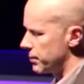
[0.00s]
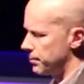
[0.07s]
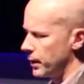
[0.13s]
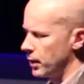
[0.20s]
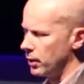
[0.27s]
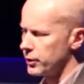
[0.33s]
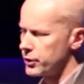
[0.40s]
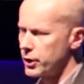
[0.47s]
to
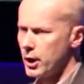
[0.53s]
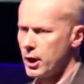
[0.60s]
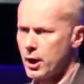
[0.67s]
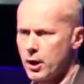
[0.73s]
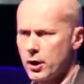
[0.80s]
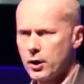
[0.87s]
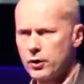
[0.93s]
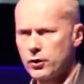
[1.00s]
build
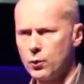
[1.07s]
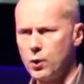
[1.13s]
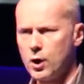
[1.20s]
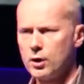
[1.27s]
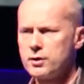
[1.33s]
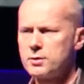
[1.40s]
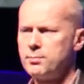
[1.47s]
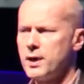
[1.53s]
the
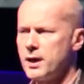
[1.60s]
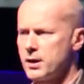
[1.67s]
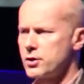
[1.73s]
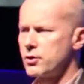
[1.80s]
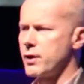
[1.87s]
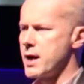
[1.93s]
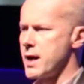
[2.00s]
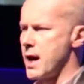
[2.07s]
world's
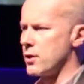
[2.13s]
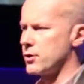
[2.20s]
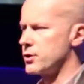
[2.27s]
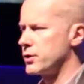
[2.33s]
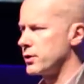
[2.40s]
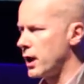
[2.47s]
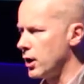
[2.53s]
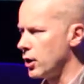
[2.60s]
biggest
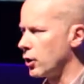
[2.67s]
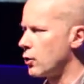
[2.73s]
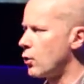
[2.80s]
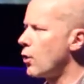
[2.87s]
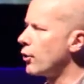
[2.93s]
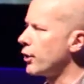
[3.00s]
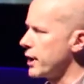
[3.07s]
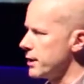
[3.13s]
greenhouse in a
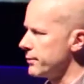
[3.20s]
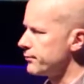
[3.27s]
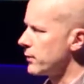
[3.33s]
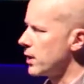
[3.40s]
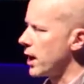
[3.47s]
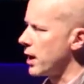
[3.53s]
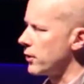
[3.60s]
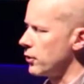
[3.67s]
quarry
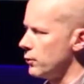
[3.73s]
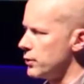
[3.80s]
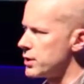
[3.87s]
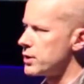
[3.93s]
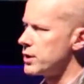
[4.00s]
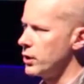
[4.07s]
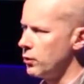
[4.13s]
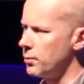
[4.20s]
uh, that was
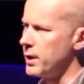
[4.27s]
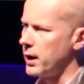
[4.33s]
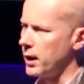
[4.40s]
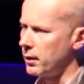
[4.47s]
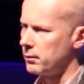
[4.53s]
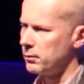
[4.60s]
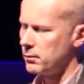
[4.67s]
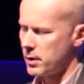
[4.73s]
still
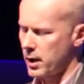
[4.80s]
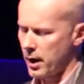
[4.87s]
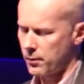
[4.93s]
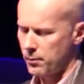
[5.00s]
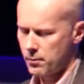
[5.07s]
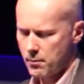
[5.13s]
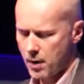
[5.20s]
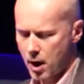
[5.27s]
being
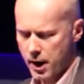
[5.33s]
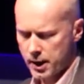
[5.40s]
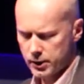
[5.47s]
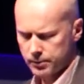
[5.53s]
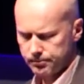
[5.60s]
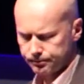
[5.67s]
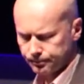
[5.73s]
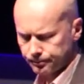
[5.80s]

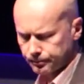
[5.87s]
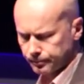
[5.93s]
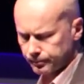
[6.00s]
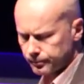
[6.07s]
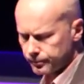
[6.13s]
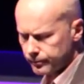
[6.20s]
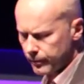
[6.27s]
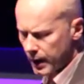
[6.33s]
mined.
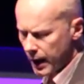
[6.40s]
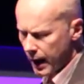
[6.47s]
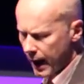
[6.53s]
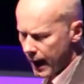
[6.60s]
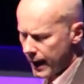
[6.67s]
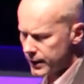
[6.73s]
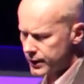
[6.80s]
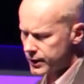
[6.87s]

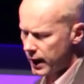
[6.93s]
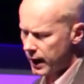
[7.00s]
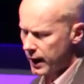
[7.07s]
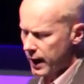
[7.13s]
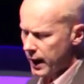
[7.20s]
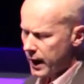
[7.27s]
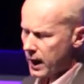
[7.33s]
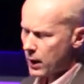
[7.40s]
And uh,
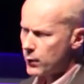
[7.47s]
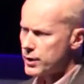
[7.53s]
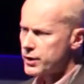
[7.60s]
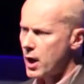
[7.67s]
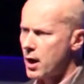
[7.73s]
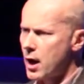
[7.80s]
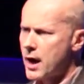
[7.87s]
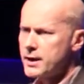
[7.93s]
it
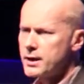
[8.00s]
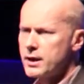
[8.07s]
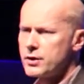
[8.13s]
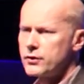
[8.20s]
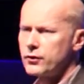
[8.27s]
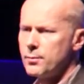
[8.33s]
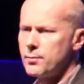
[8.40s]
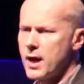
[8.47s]
was
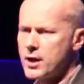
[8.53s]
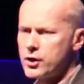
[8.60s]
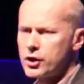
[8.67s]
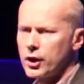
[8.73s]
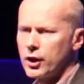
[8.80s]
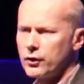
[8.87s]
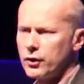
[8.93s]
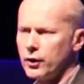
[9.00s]
ideas from
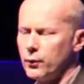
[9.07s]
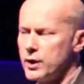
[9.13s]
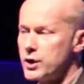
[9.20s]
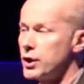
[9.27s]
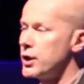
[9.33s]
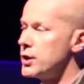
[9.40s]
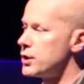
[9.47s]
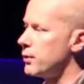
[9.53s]
nature that we
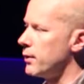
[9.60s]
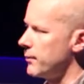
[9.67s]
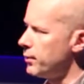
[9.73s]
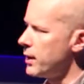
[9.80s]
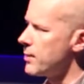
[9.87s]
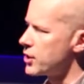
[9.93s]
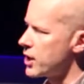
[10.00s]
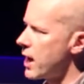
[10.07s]
turned to at
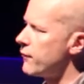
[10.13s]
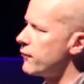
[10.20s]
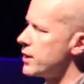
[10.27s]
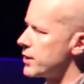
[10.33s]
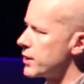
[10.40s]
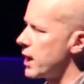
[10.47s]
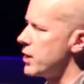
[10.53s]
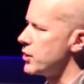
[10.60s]
pretty much
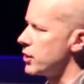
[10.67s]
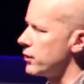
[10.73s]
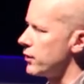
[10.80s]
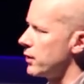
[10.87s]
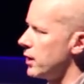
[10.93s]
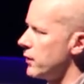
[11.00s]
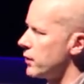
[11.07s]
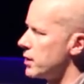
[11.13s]
every stage
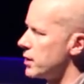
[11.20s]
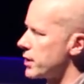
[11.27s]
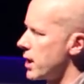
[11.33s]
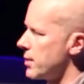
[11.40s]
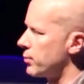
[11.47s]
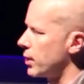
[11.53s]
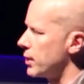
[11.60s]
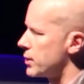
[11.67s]
in, in the
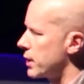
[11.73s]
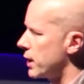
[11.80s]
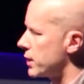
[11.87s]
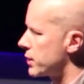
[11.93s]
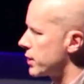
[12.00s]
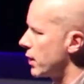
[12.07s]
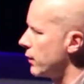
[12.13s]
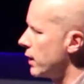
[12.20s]
design
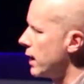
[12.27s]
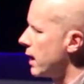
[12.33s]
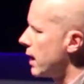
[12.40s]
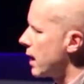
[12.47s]
process. So